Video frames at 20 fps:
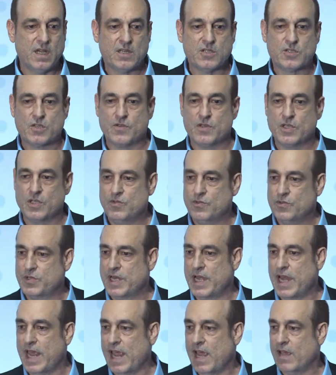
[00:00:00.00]
so that you
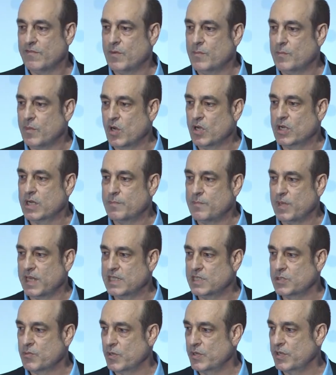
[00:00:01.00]
can have a
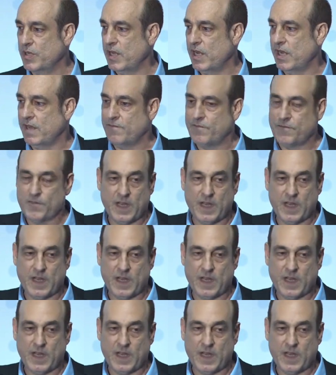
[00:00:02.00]
marketplace where you have